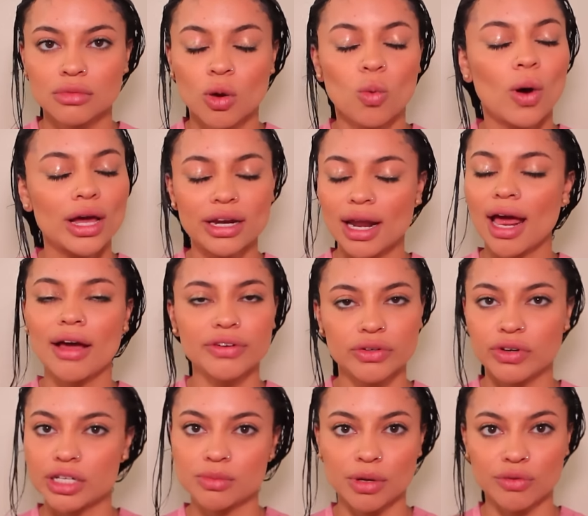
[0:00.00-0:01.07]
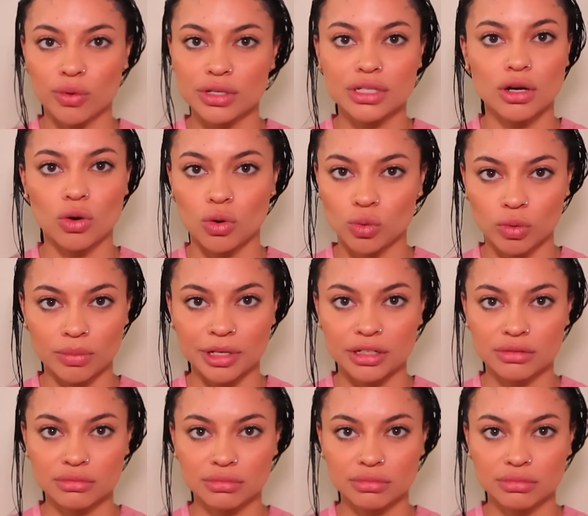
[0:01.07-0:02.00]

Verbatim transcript: Why did I have to raise my voice at an old woman?